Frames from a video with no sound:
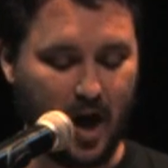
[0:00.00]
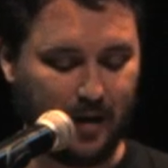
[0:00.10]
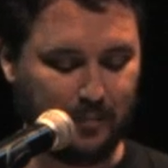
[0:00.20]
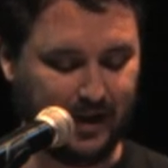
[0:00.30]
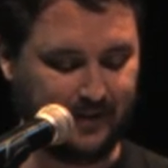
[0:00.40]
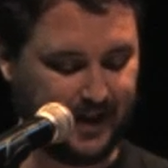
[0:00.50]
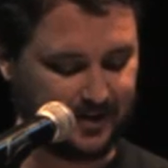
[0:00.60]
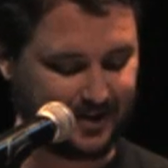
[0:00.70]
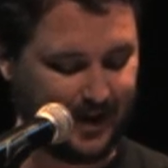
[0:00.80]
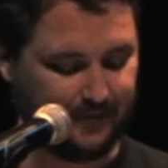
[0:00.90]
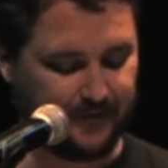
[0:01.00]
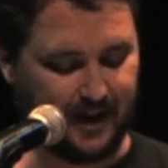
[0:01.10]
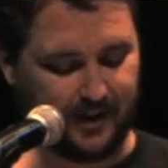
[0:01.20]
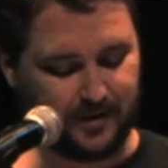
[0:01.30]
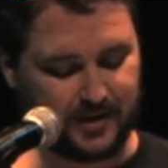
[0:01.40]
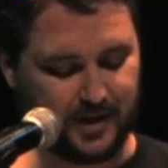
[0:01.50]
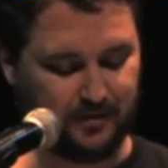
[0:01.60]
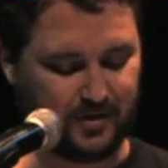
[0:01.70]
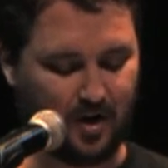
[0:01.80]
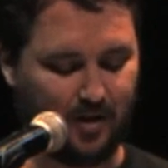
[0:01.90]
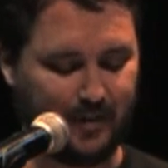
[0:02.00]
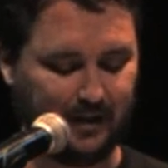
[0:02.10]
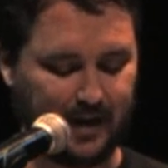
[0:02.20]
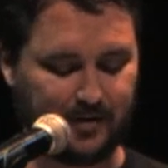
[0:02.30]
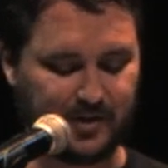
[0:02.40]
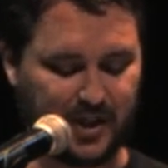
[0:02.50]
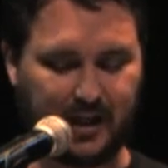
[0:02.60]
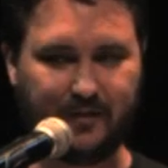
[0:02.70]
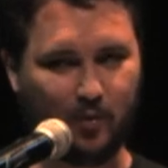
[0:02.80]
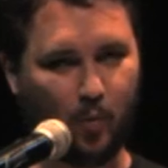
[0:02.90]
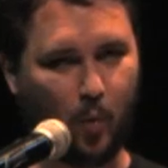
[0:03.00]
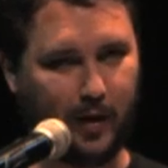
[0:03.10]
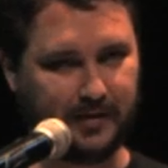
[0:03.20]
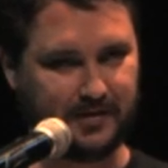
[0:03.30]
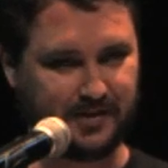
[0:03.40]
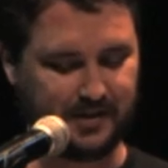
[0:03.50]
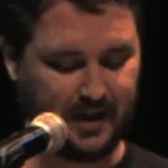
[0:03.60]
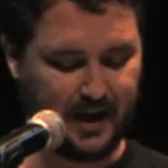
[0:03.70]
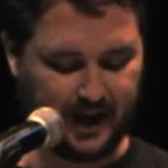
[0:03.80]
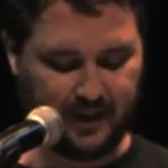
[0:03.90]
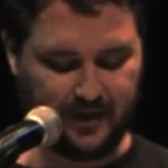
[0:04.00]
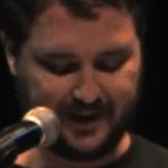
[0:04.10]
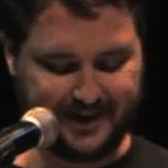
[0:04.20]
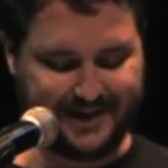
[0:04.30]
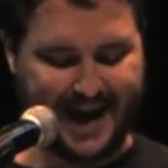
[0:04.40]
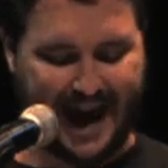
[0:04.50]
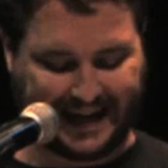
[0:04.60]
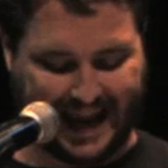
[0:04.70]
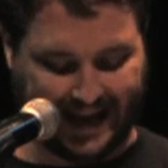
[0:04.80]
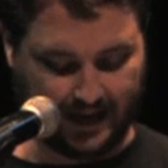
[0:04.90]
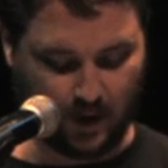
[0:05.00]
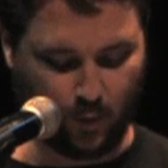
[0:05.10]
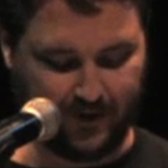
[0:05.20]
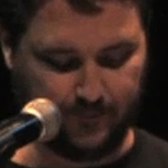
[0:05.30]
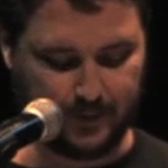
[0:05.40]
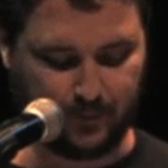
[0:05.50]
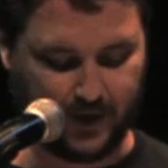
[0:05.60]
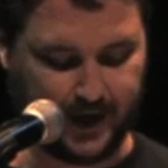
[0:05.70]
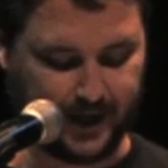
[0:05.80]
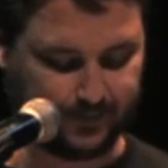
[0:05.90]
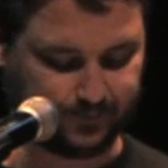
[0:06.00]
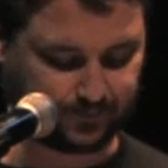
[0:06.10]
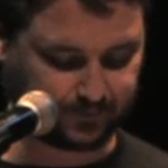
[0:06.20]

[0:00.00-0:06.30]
Oblivious to my failure to use all my letters even once in the decade we've been playing.